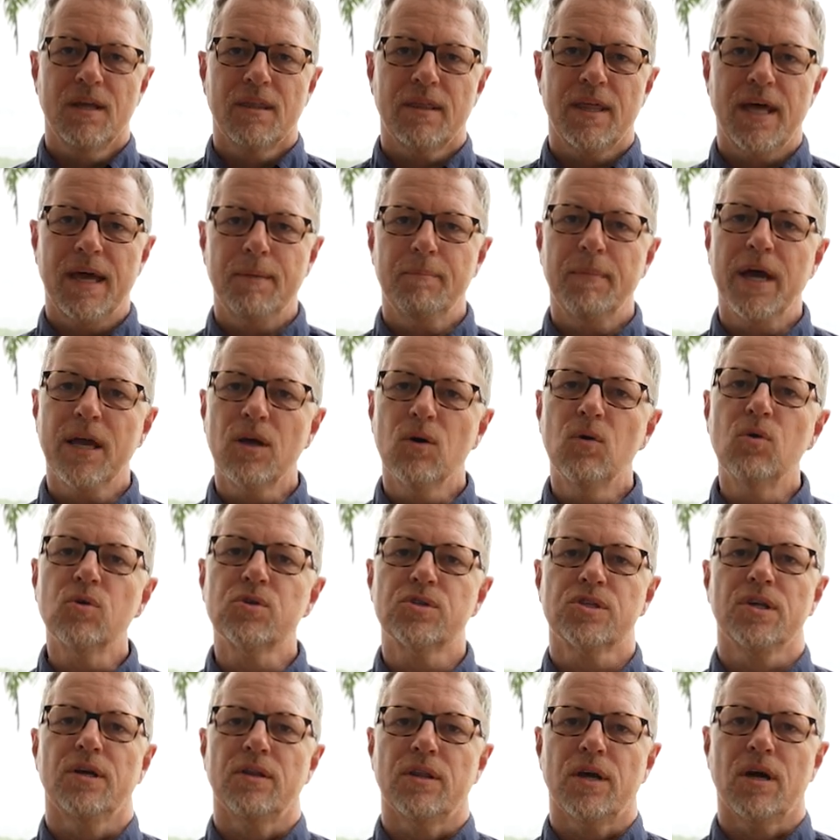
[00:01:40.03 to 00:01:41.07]
That may
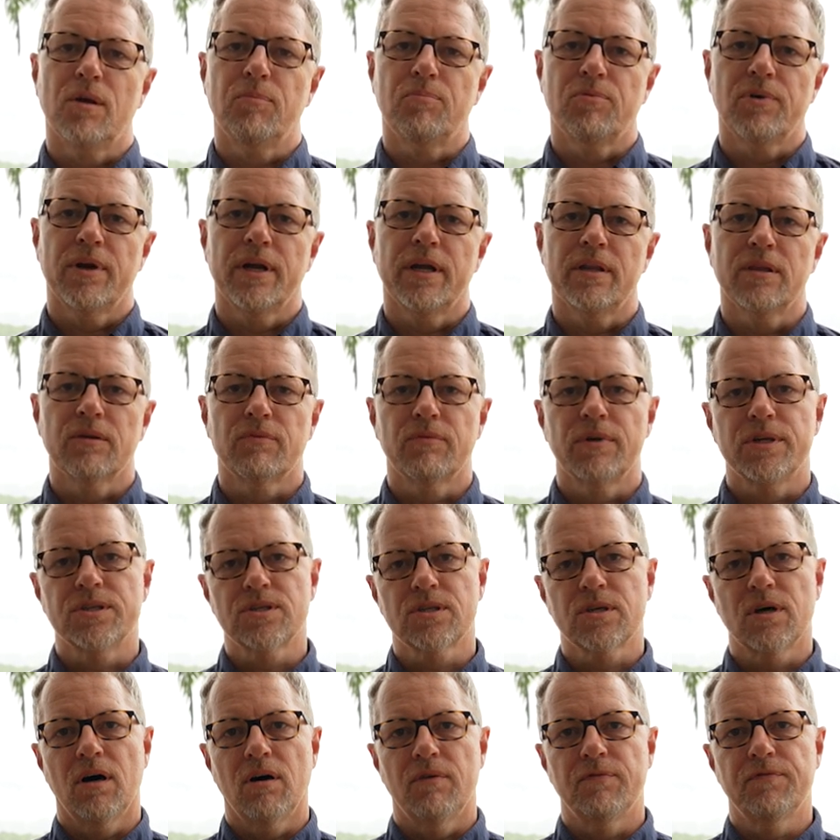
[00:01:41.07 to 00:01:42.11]
also, though, bring the
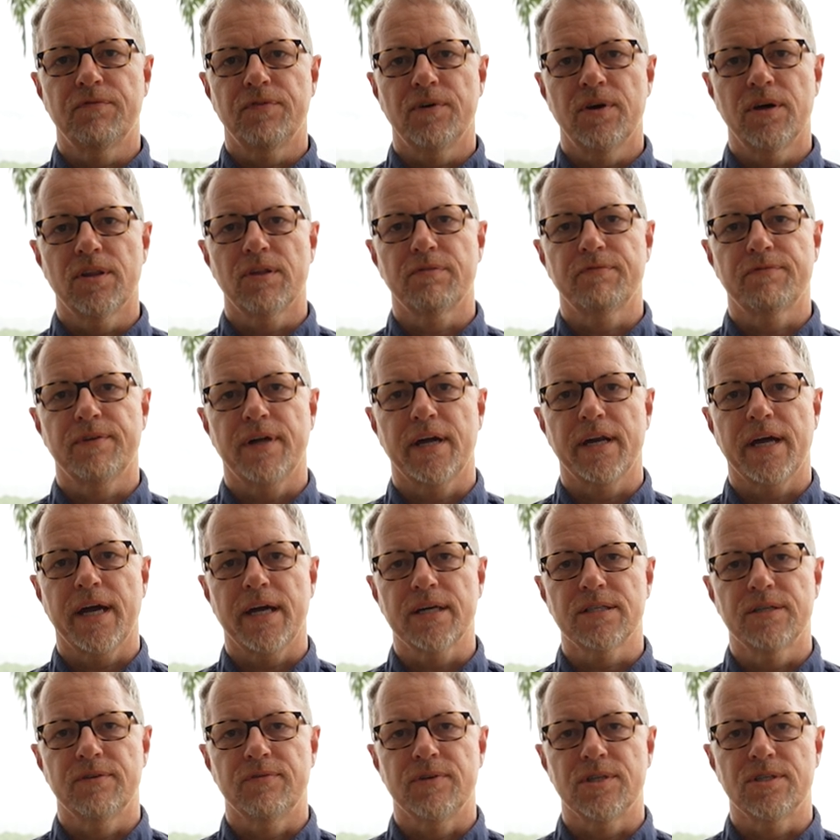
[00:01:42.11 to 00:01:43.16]
risk of further flood
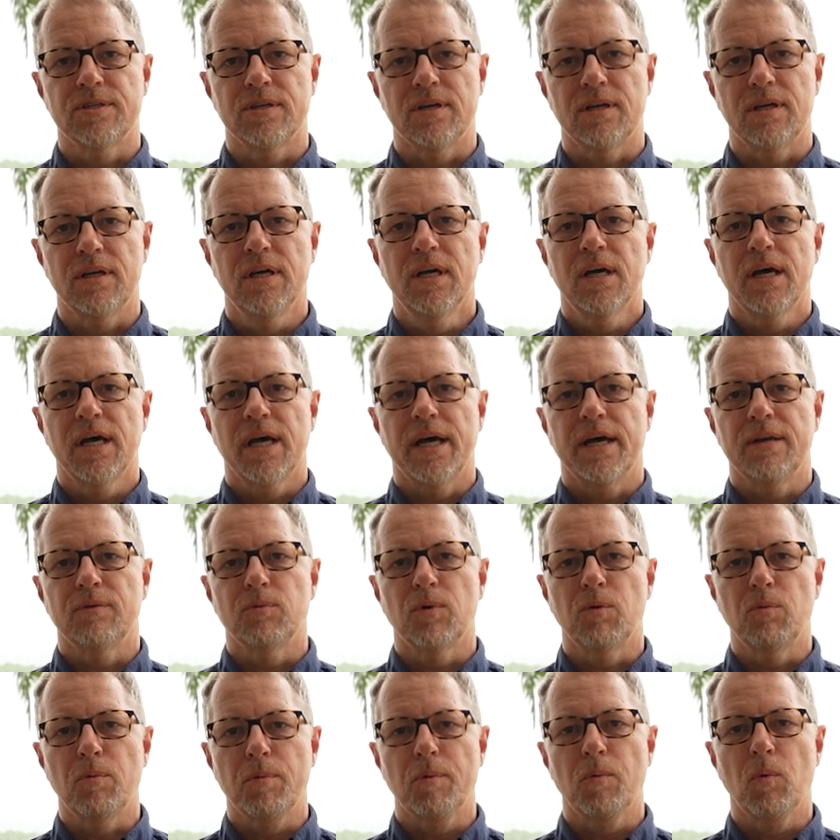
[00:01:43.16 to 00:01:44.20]
activity, and
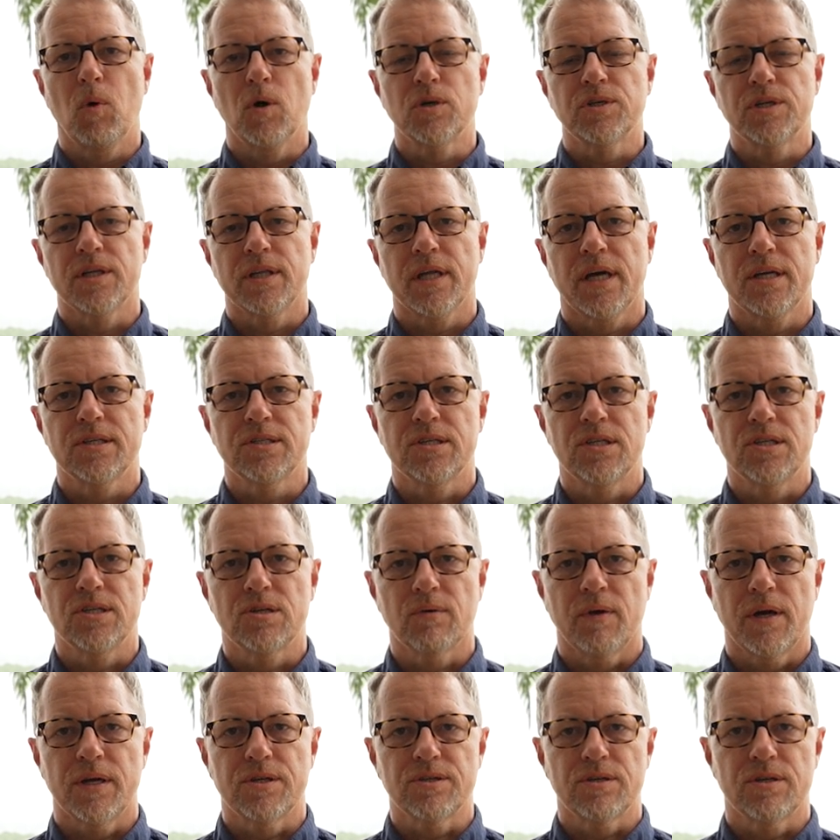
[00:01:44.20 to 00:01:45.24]
we will be watching that
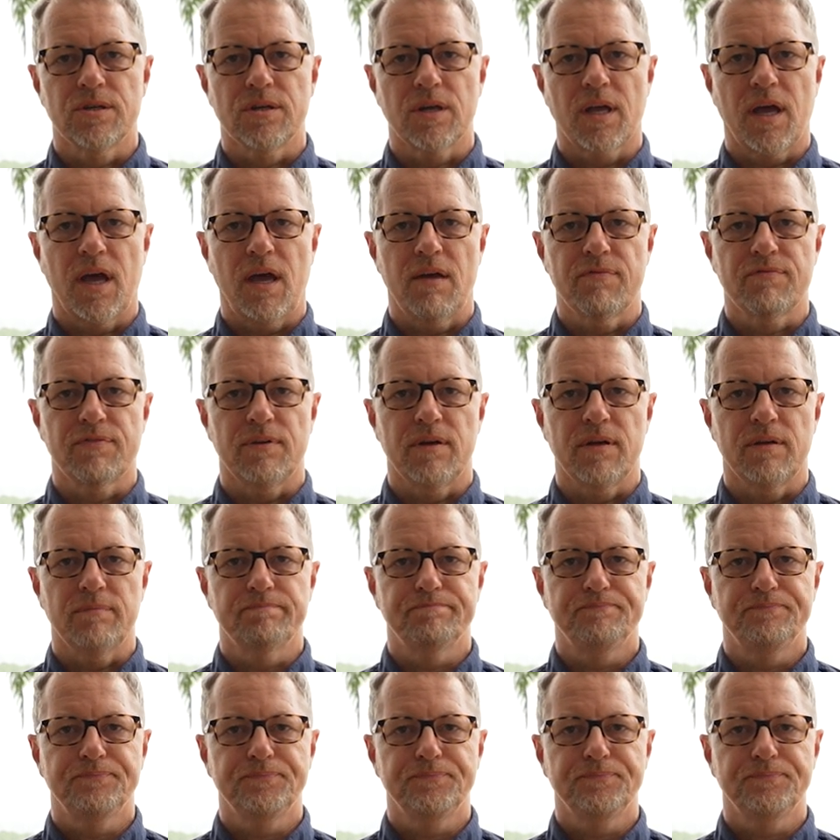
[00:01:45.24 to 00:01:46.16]
situation carefully.